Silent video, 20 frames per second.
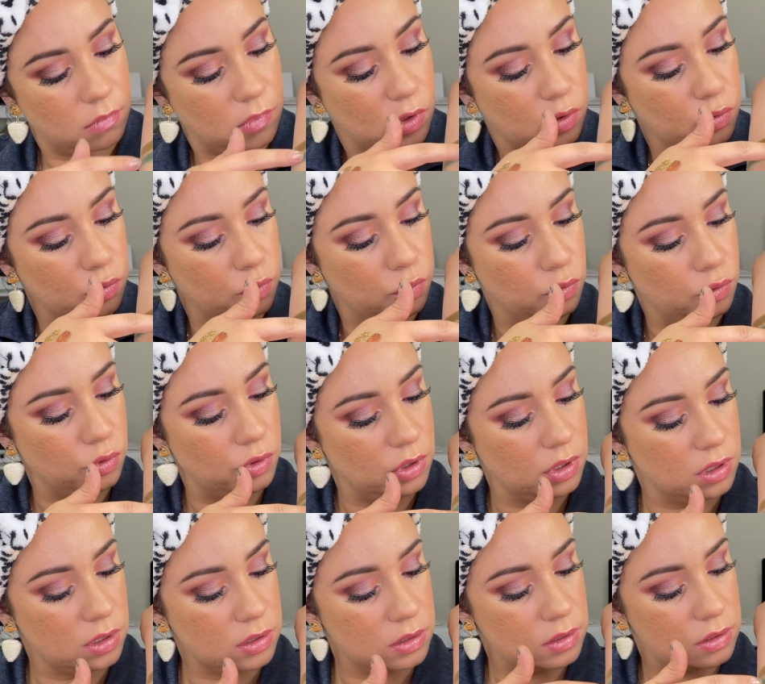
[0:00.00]
Oh,
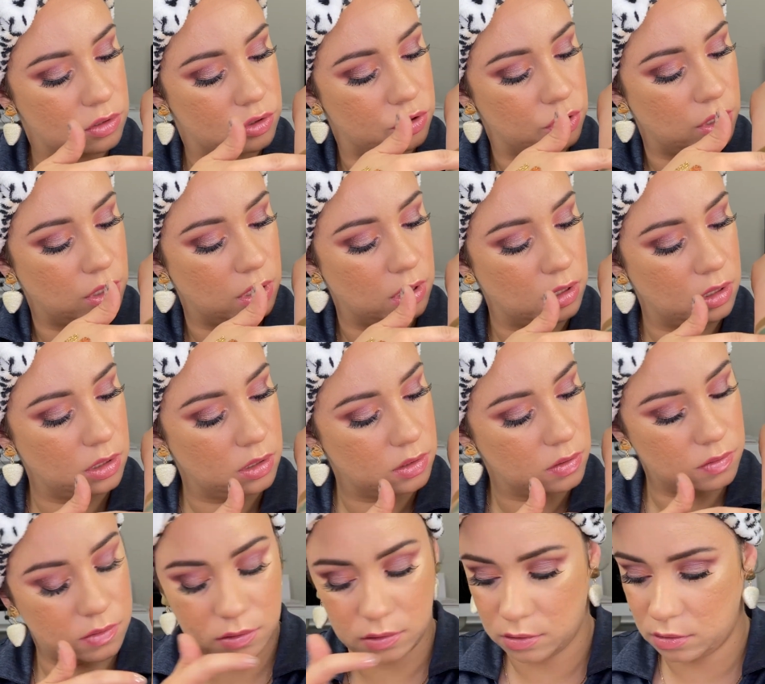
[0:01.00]
this shade
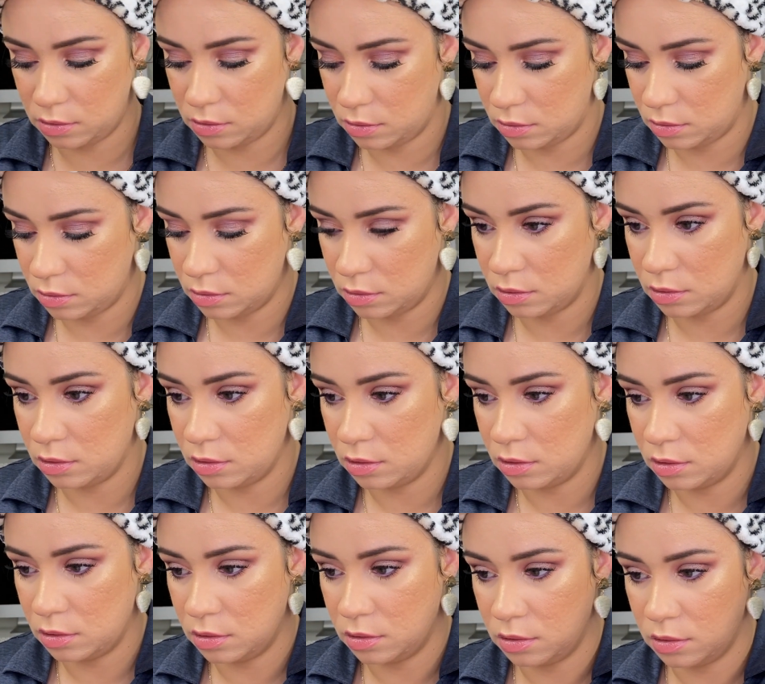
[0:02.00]
is
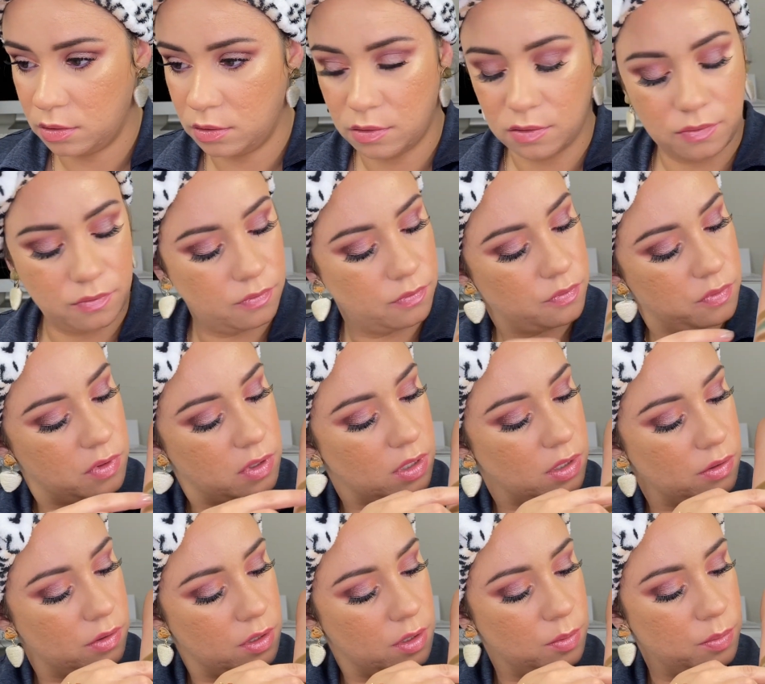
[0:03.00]

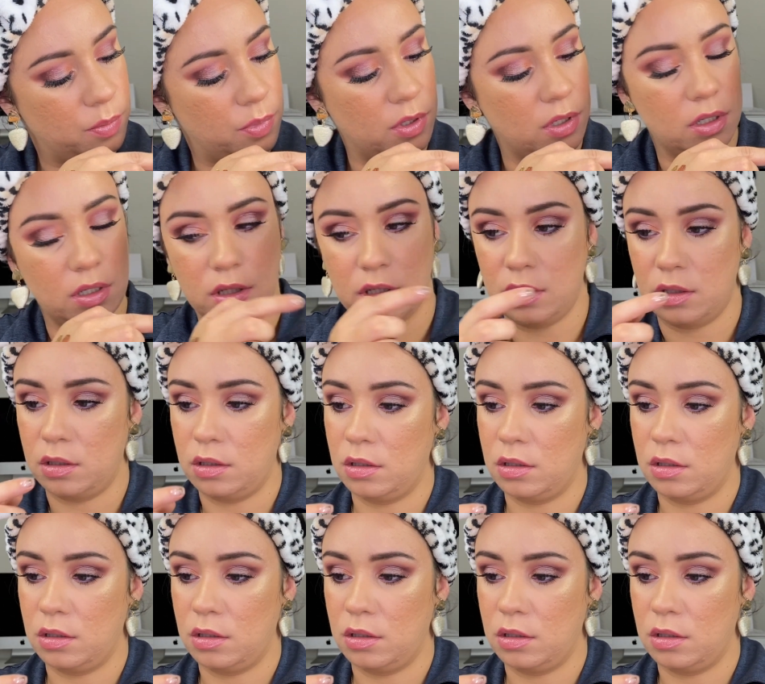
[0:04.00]
very pretty.